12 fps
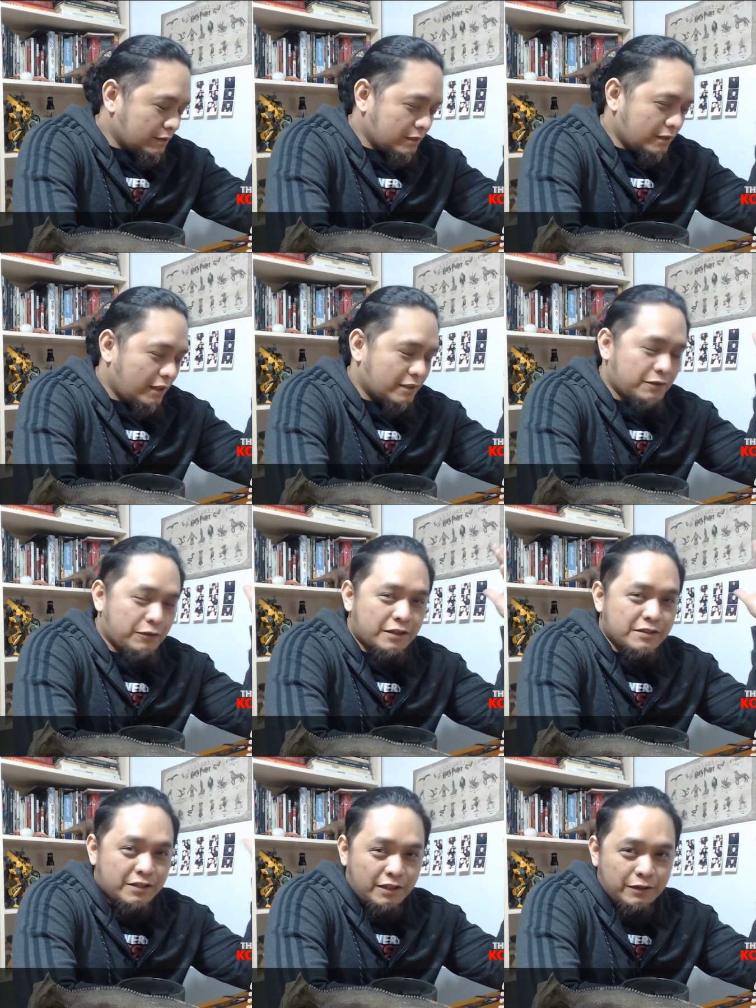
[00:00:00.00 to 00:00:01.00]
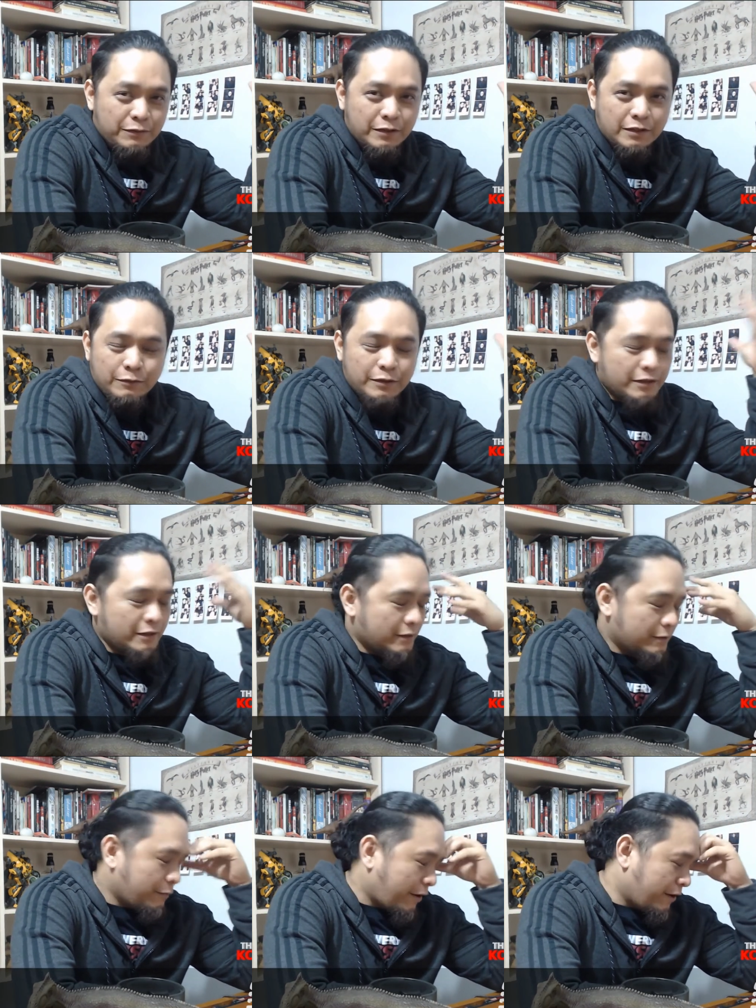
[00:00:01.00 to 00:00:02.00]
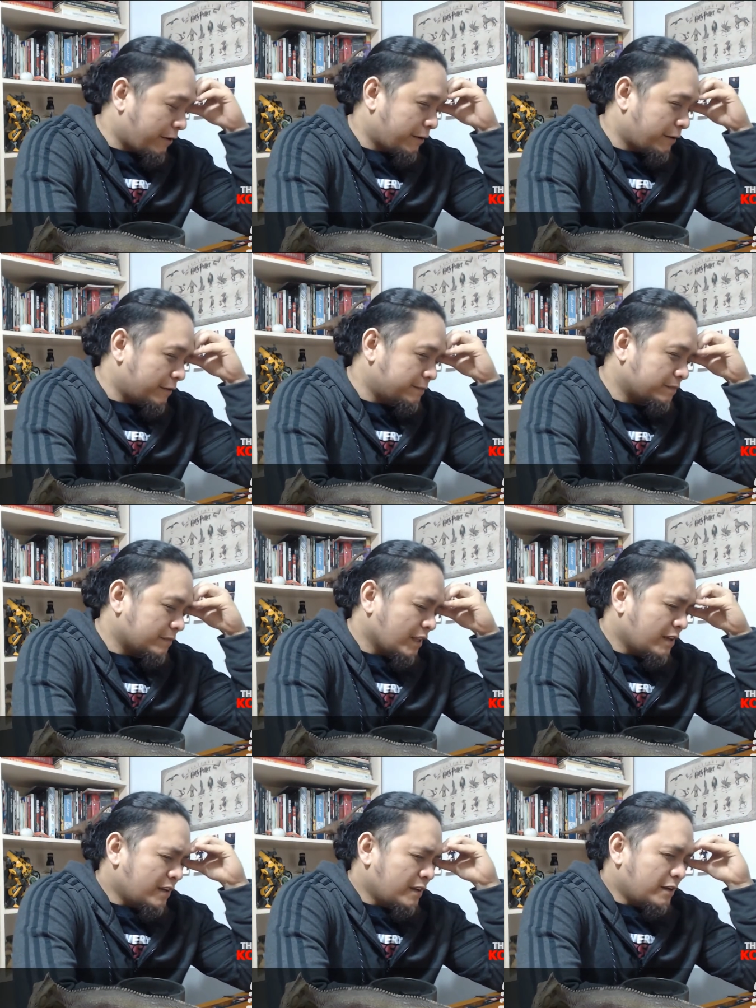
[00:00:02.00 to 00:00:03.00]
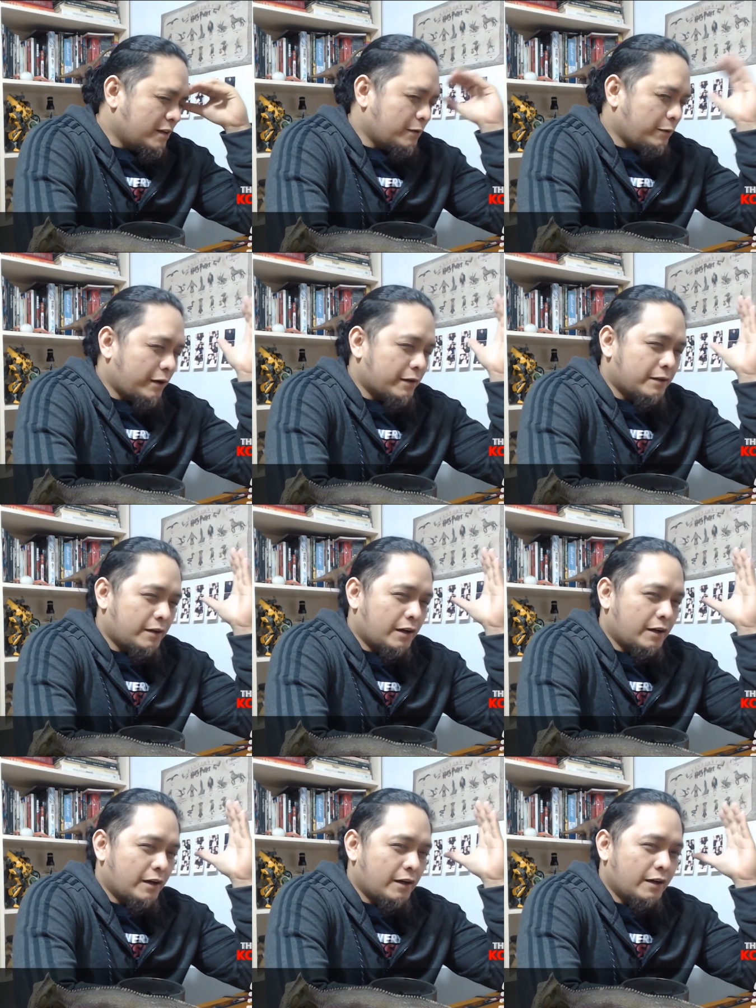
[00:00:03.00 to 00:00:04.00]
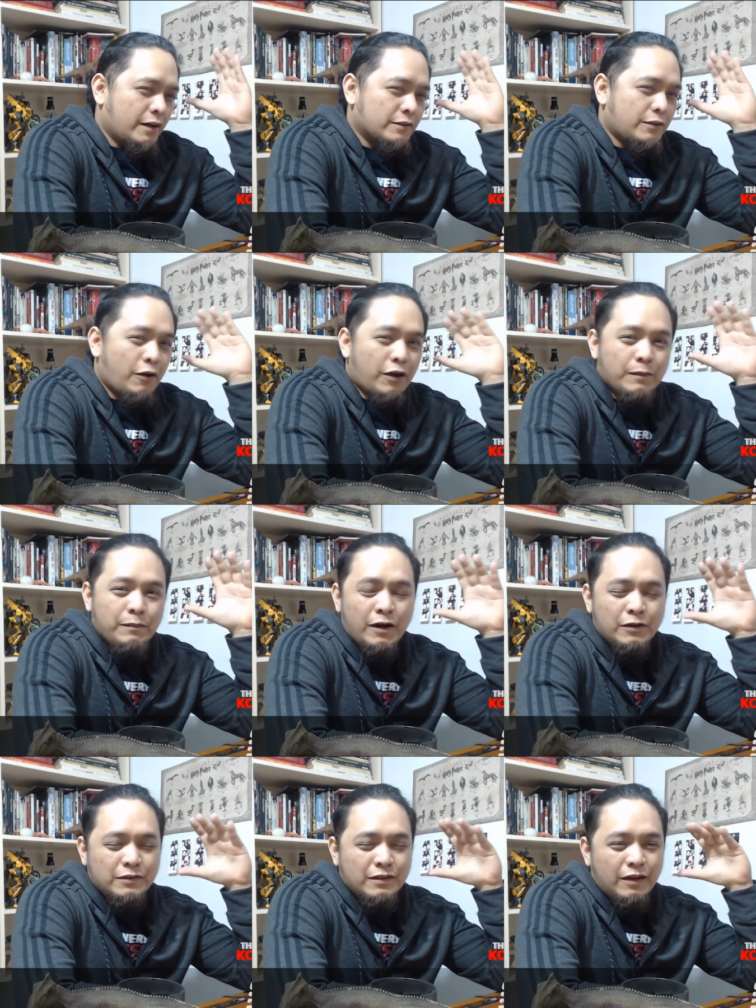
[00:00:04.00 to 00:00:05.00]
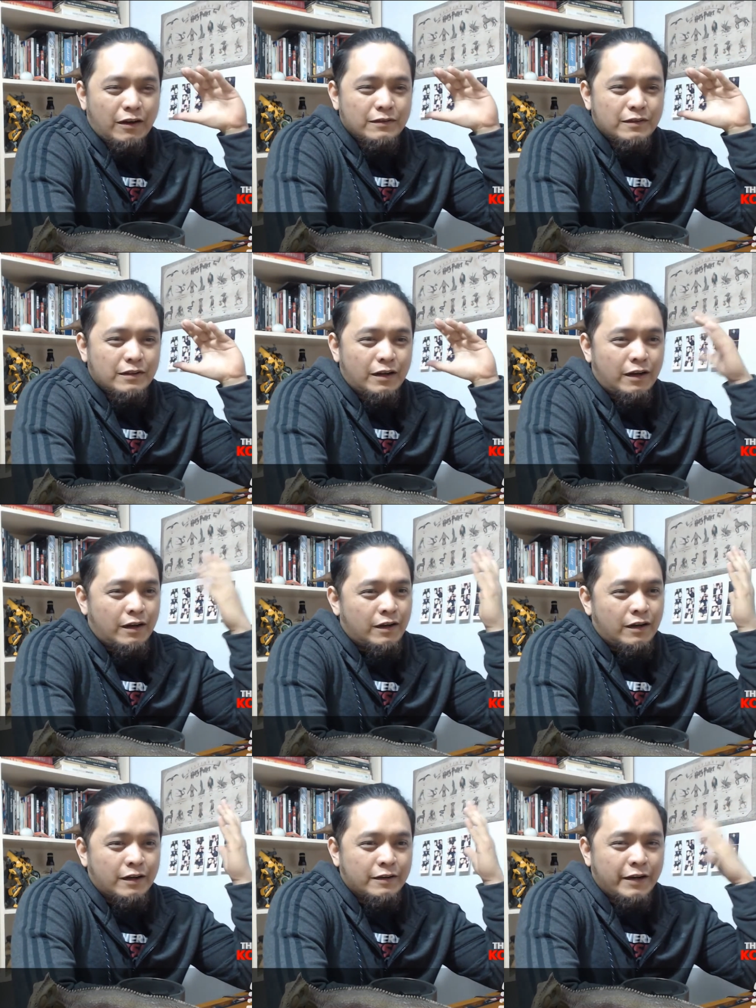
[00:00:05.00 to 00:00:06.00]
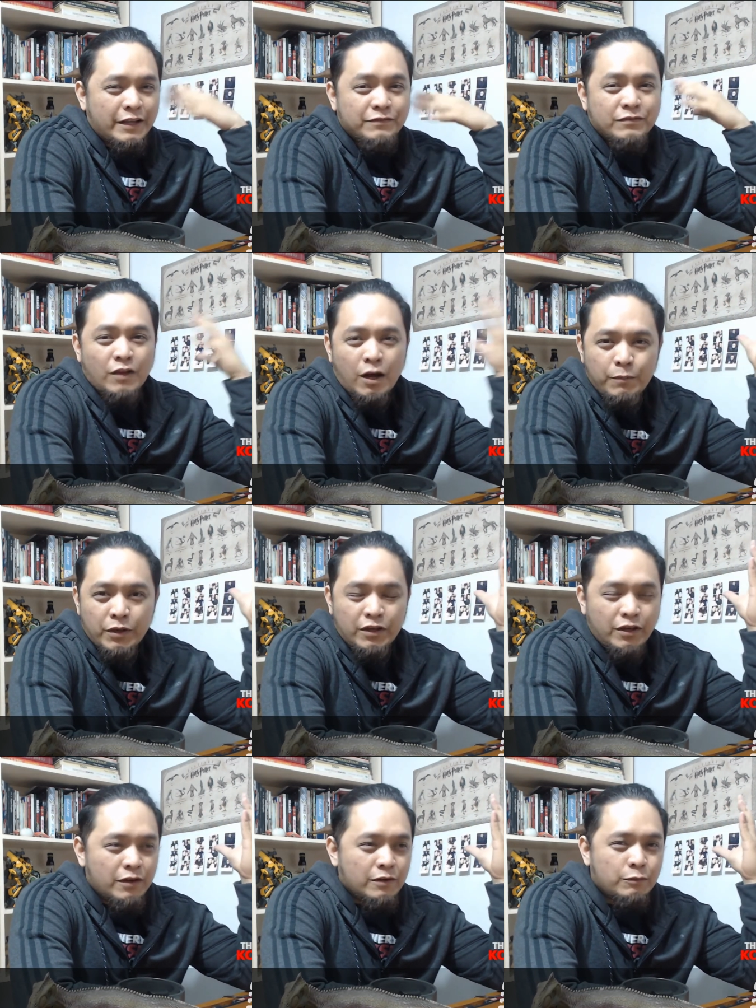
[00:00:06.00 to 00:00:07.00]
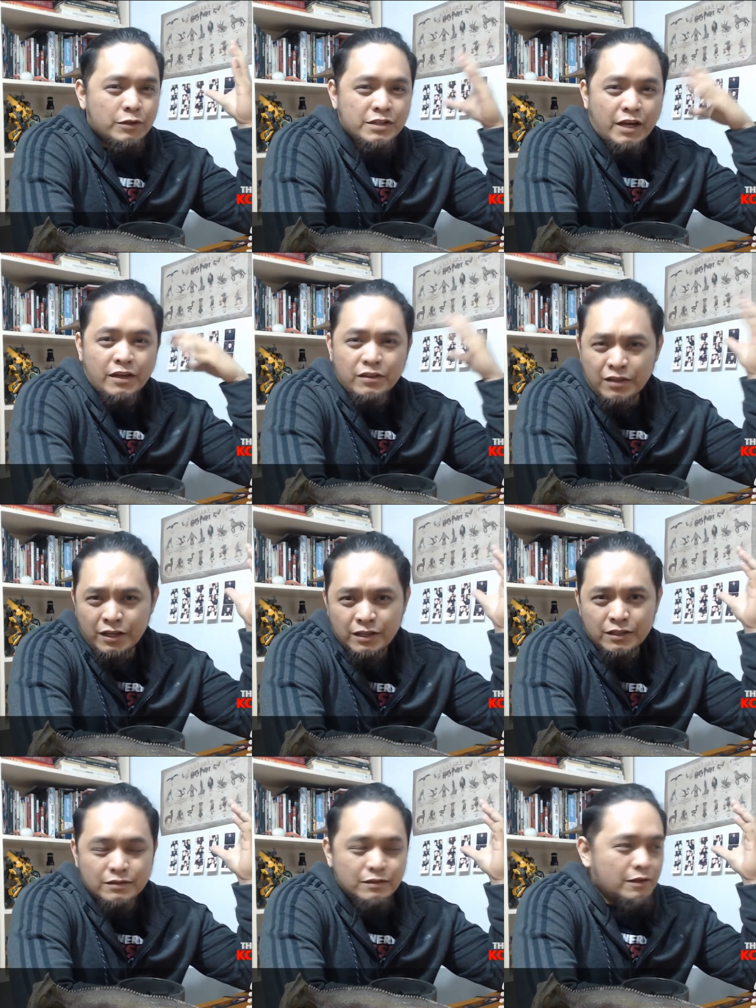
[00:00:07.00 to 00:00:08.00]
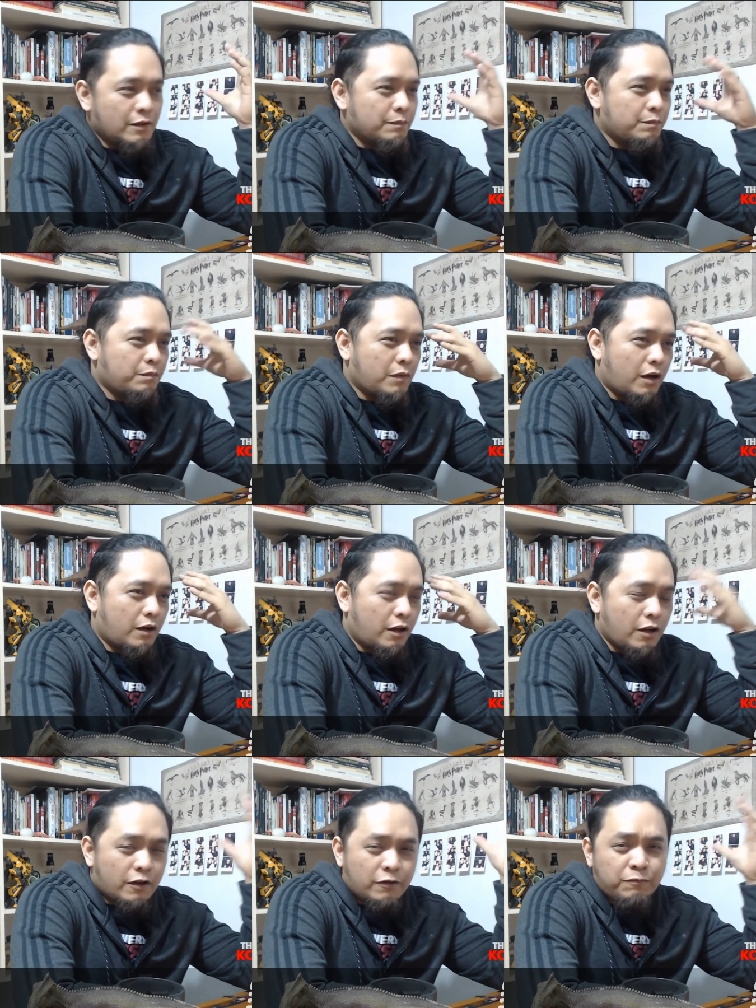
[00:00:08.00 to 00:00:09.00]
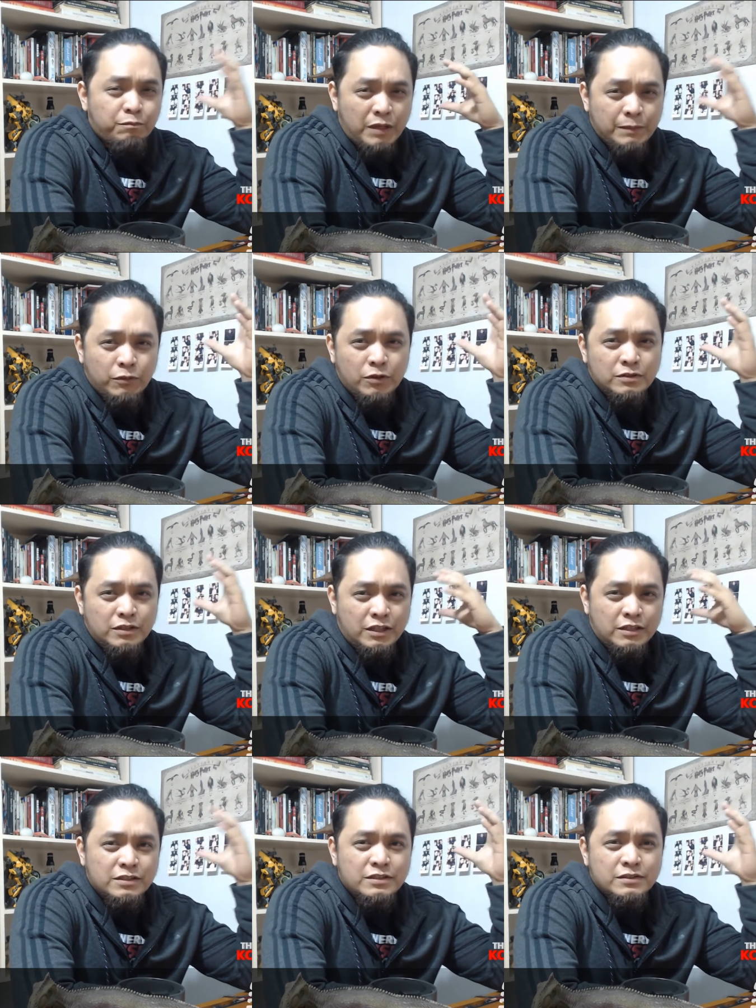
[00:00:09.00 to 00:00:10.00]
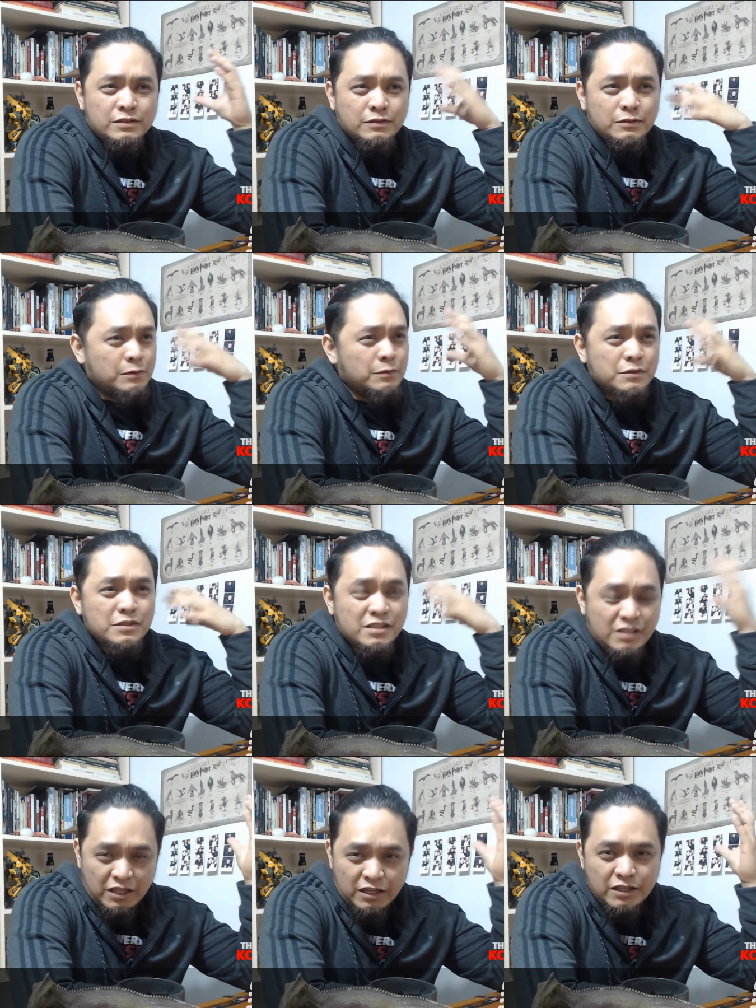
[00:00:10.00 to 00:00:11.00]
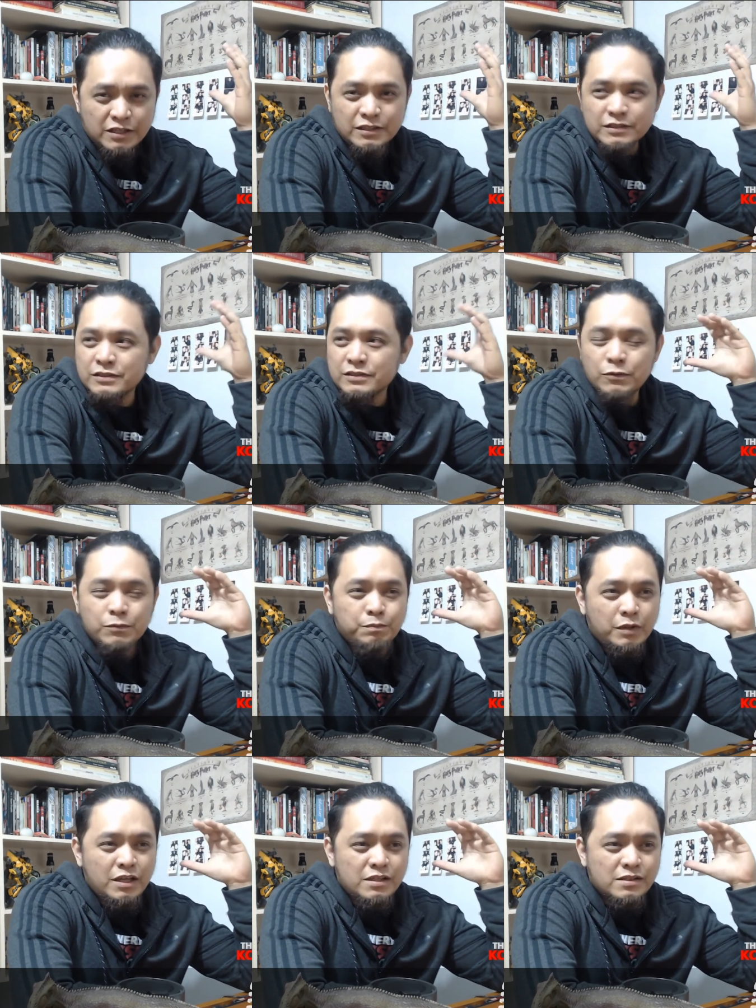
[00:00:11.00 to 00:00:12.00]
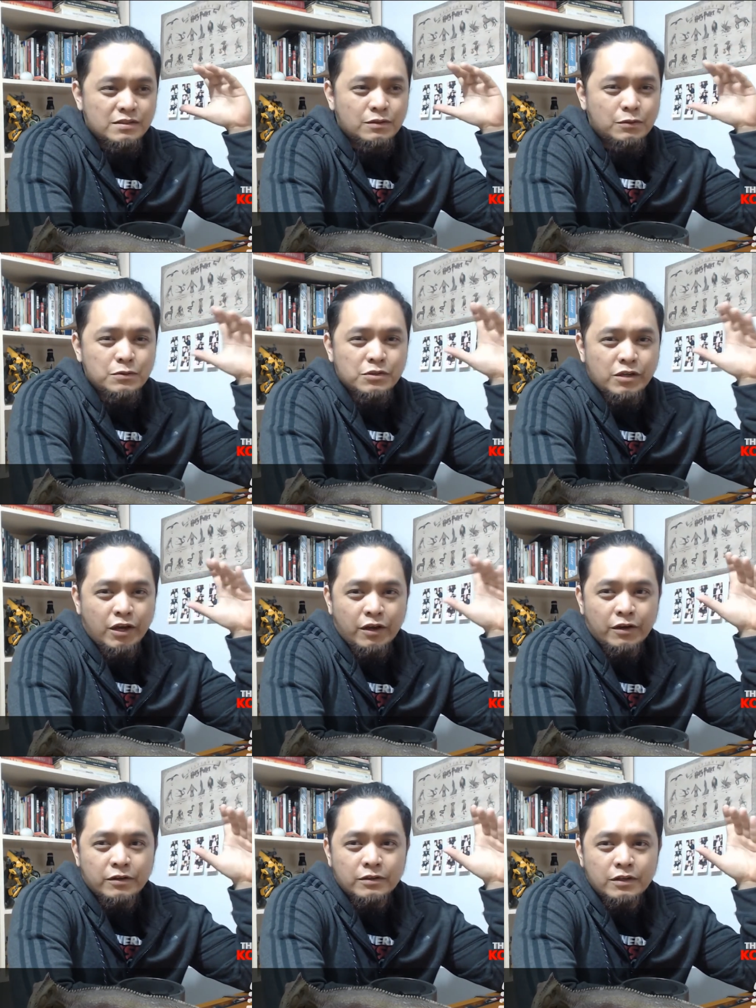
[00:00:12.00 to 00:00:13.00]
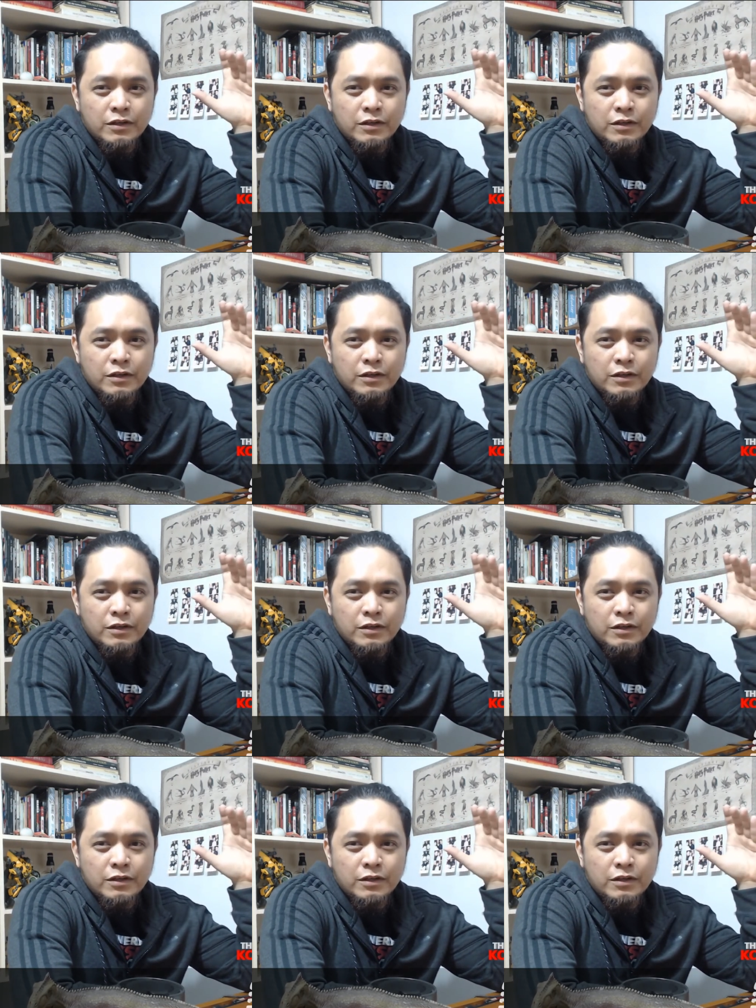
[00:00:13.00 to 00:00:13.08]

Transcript: As you can see, we're we're we're, um, we're uh, talking about uh, a great topic here, which I think a lot of people needs to see. So please do share.